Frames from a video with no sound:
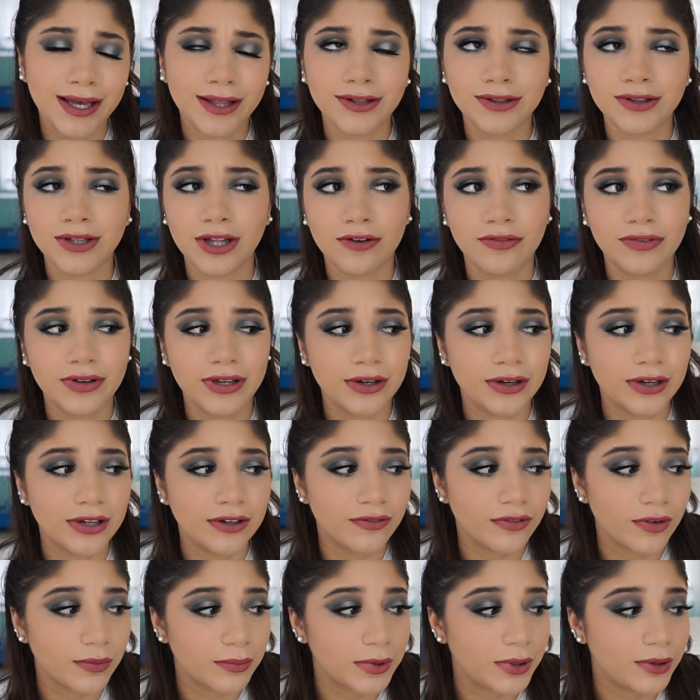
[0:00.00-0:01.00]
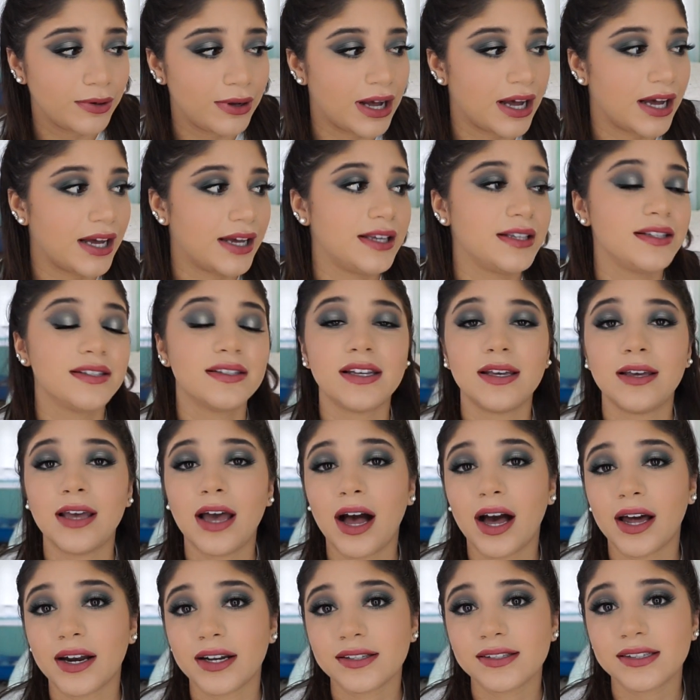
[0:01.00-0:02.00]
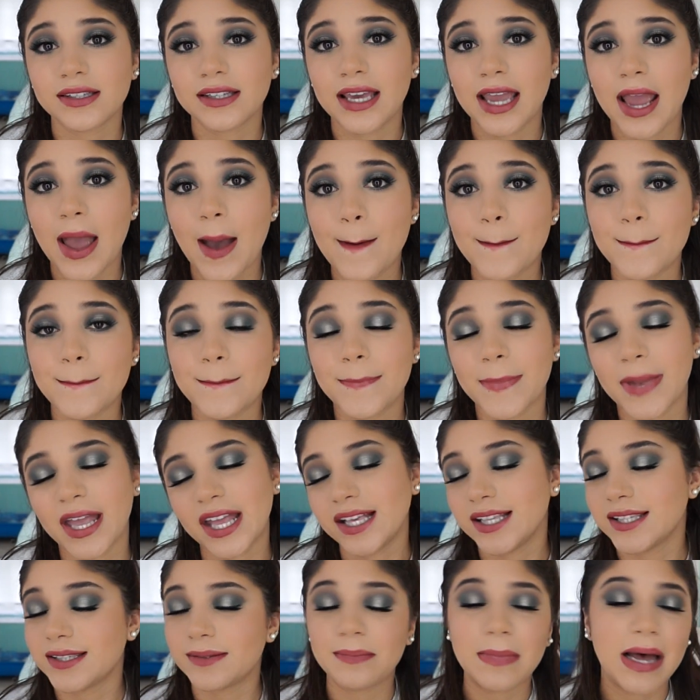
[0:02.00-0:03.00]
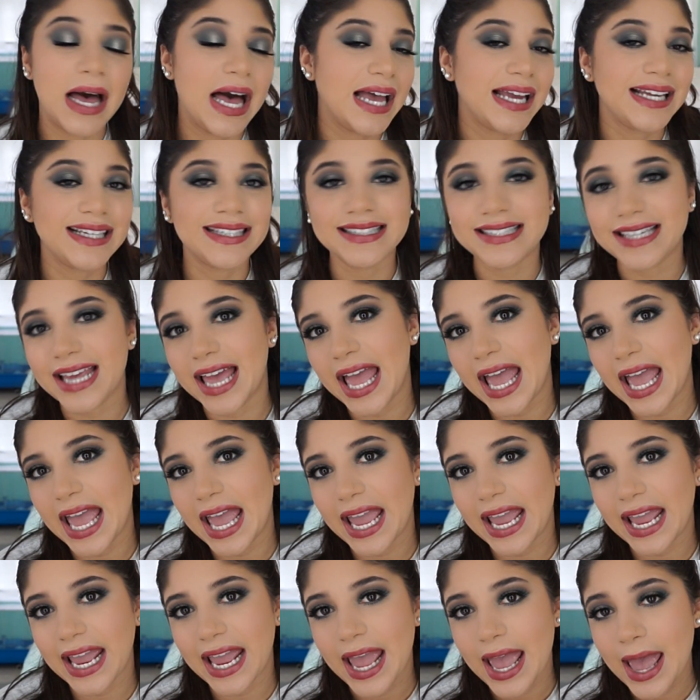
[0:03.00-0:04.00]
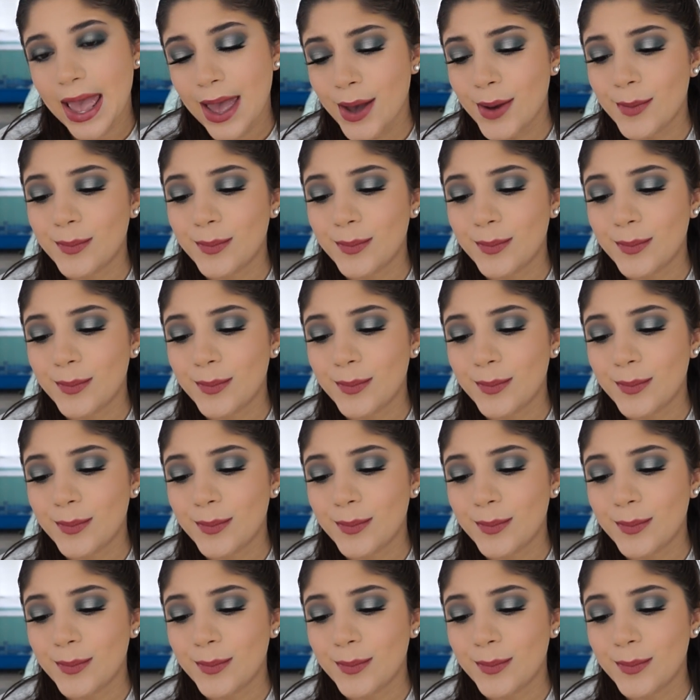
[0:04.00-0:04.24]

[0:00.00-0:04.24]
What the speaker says: I love hearing from you guys. It honestly makes my day.